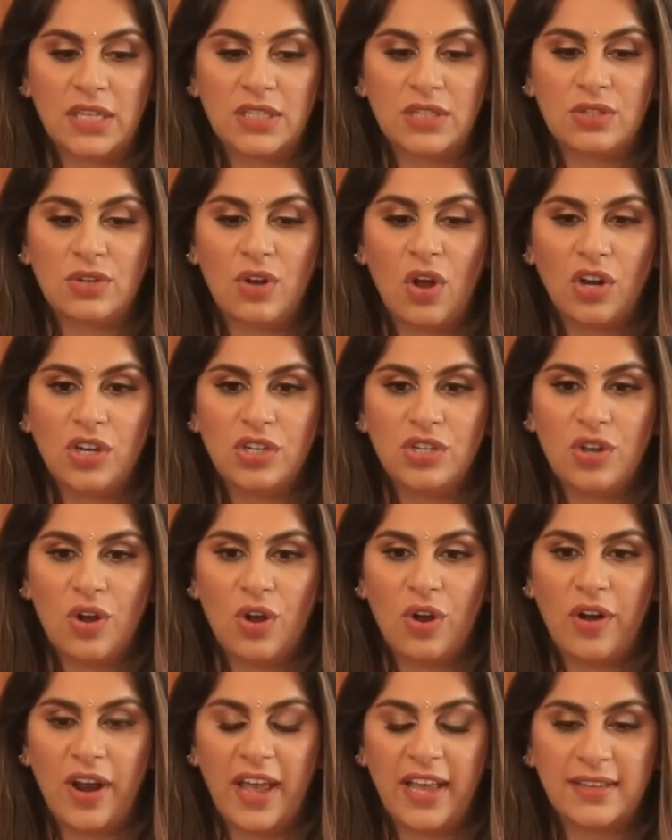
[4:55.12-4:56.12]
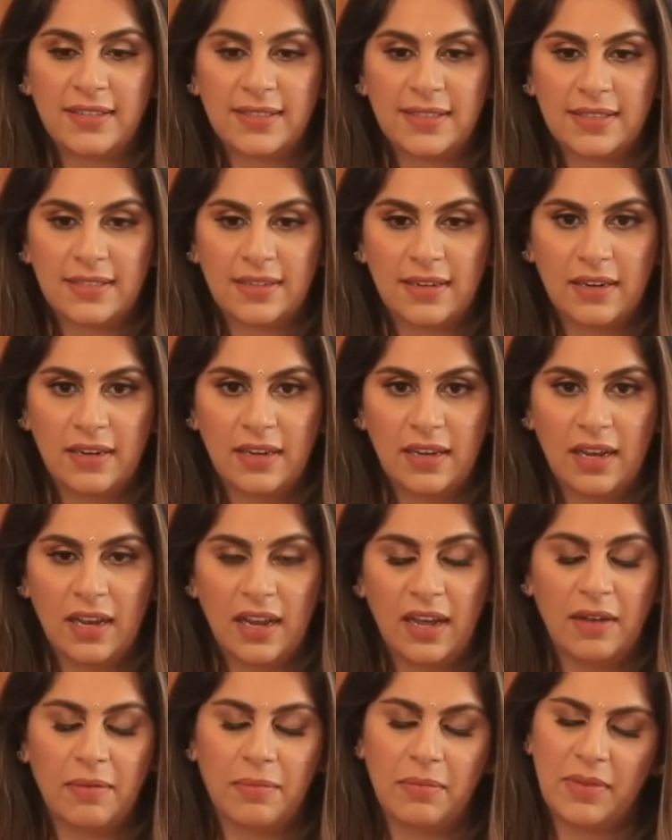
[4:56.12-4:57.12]
It's not your external,
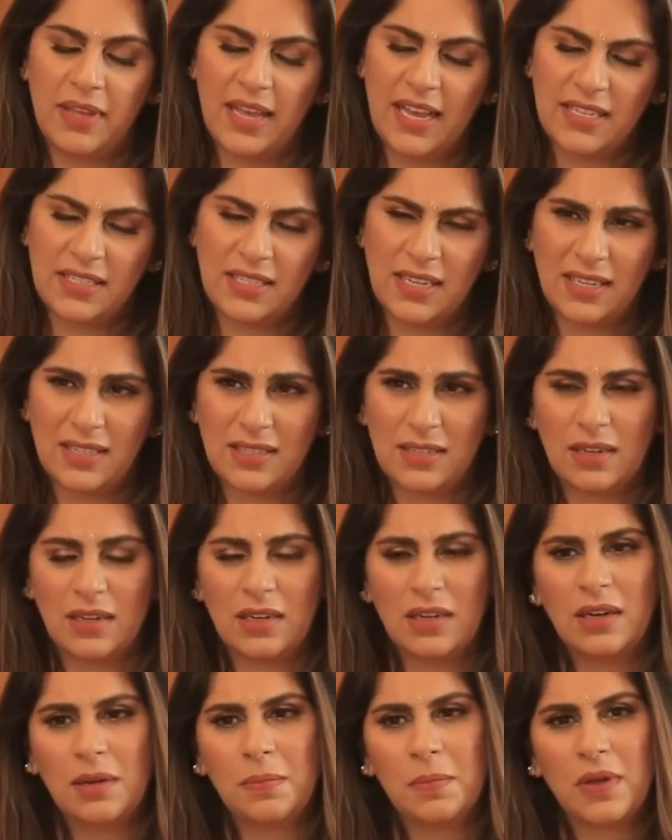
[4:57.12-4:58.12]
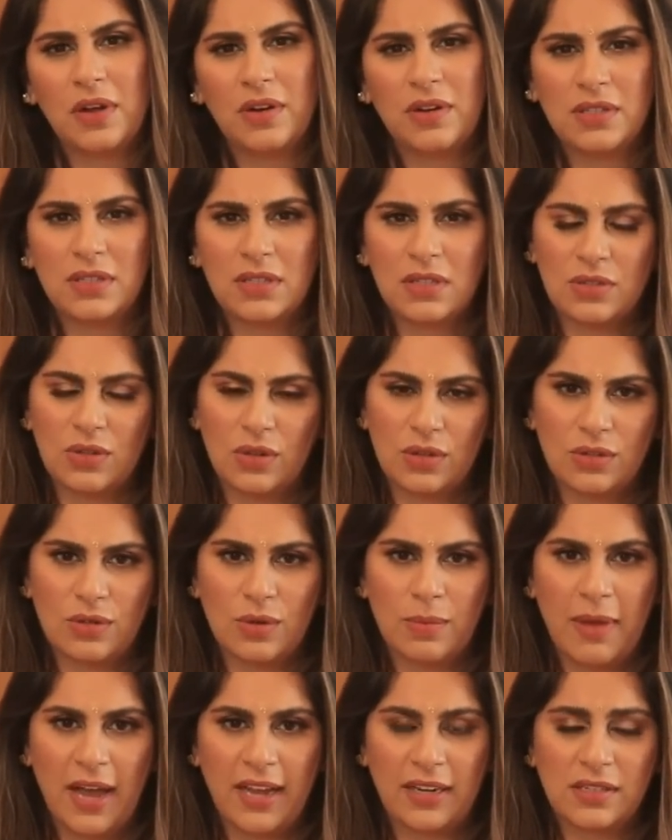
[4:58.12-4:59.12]
yes, external appearances
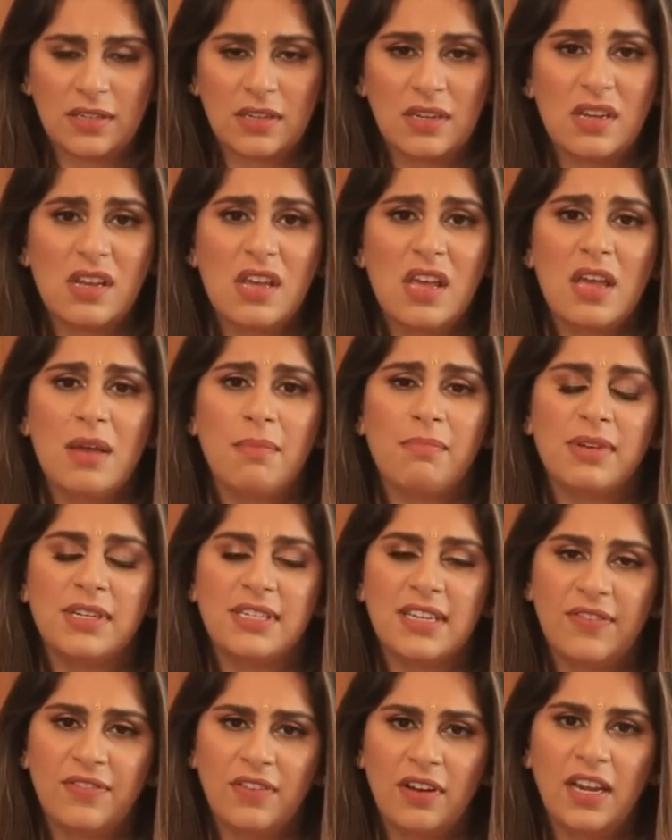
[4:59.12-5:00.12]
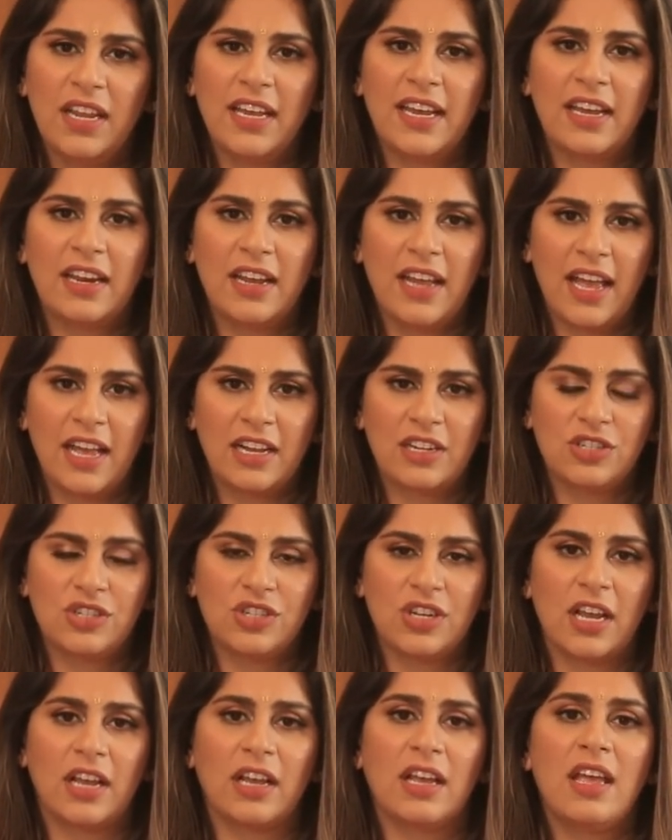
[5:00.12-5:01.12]
also matter, but definitely get a health
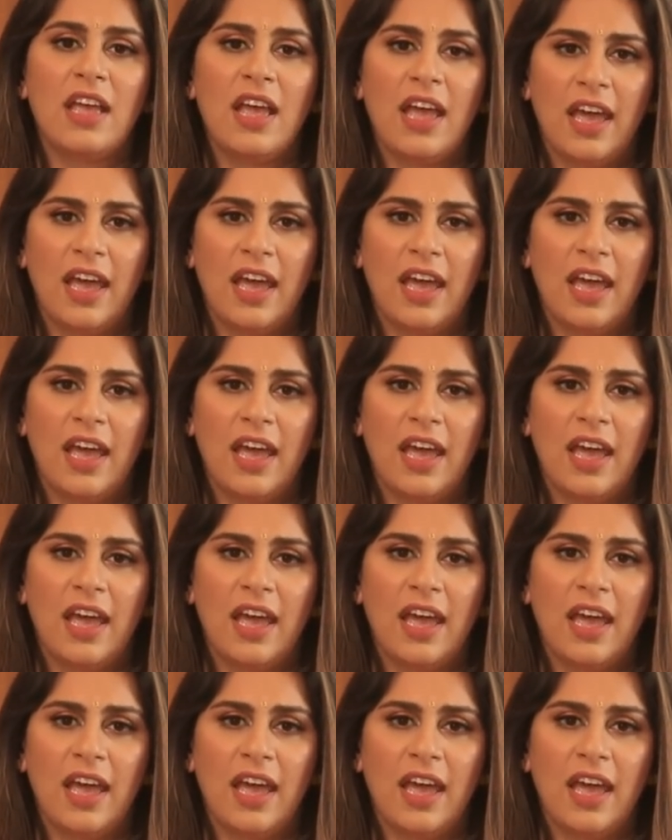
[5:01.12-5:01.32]
check.